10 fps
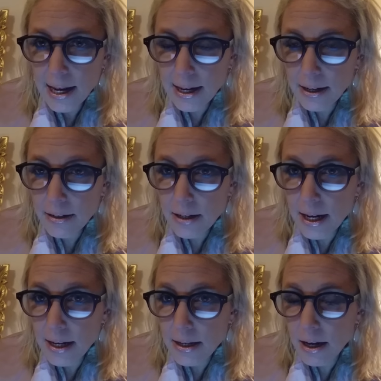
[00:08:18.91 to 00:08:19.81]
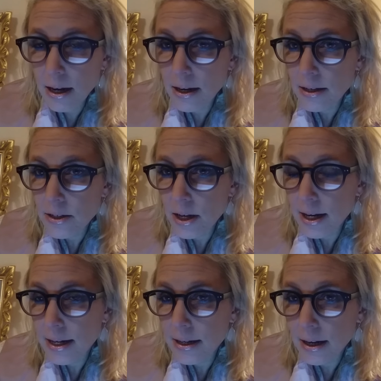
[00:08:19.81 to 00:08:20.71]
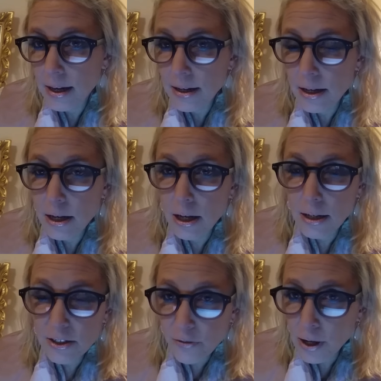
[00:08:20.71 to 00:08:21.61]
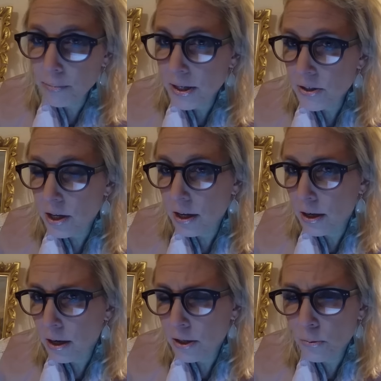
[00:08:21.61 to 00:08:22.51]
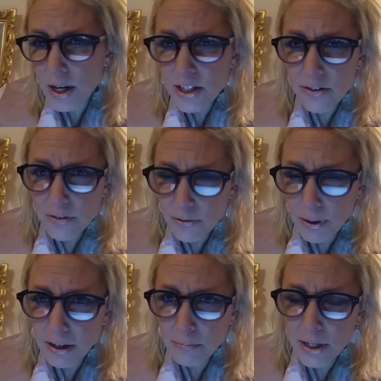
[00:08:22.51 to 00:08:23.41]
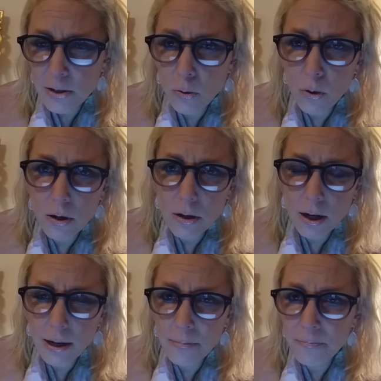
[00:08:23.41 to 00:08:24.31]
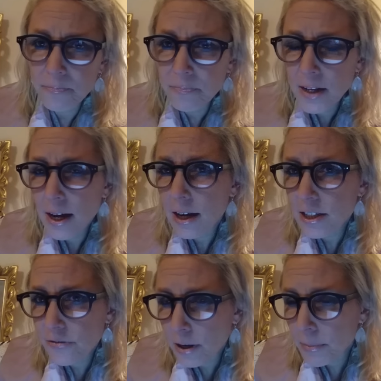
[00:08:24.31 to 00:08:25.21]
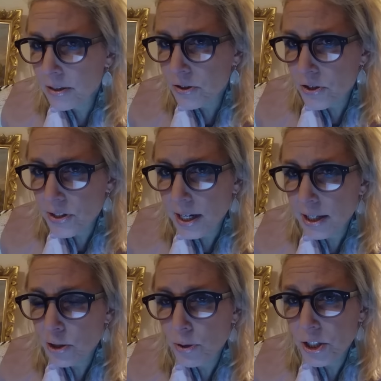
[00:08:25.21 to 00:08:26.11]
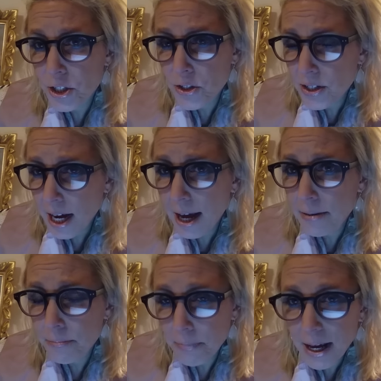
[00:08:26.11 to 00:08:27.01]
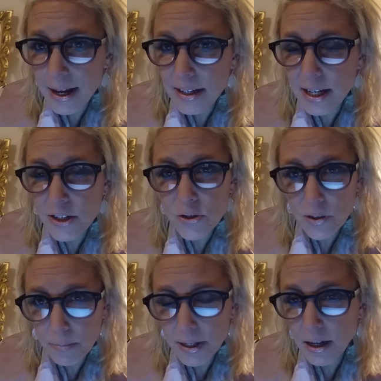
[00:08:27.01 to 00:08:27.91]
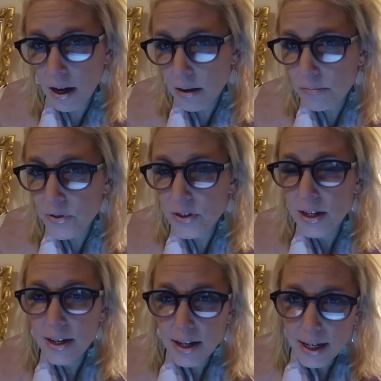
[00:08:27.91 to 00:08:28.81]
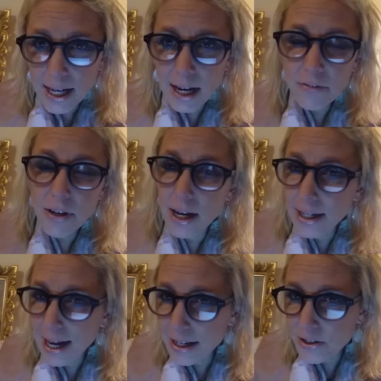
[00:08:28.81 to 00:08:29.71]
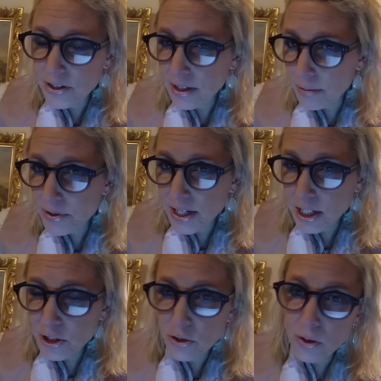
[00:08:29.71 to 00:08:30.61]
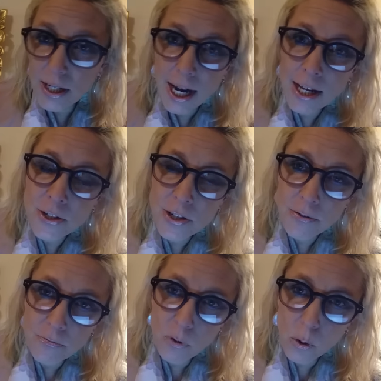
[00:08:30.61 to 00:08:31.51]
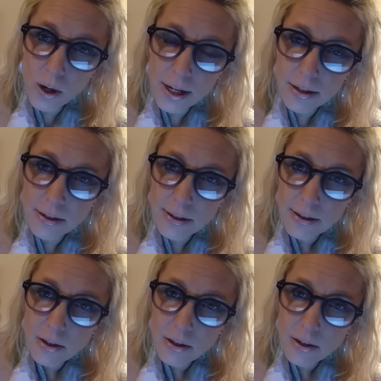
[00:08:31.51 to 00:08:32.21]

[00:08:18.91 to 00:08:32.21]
and a uh, a uh, a developmental uh, an arrest of development or um, a developmental stage which is not met, and so that becomes kind of a, a constant obsession or a constant void